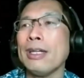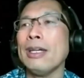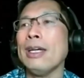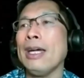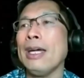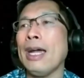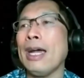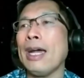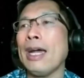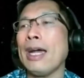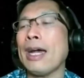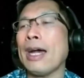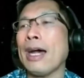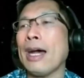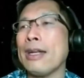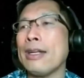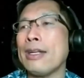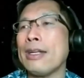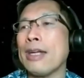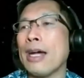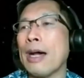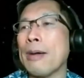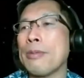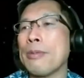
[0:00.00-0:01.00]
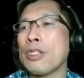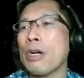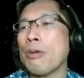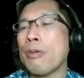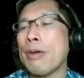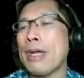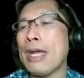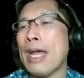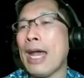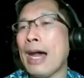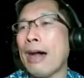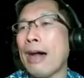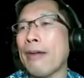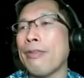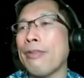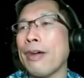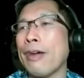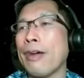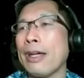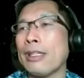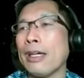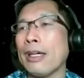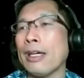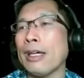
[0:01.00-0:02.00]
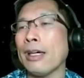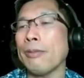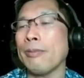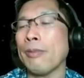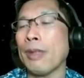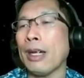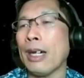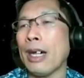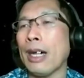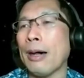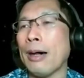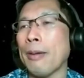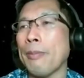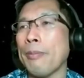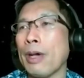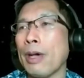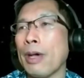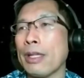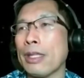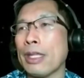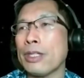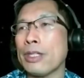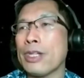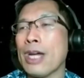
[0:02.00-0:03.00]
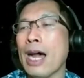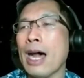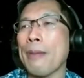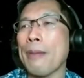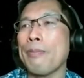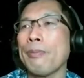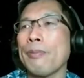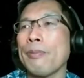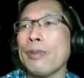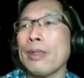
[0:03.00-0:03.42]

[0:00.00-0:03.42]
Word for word: And uh, so we have at the, um, at the top,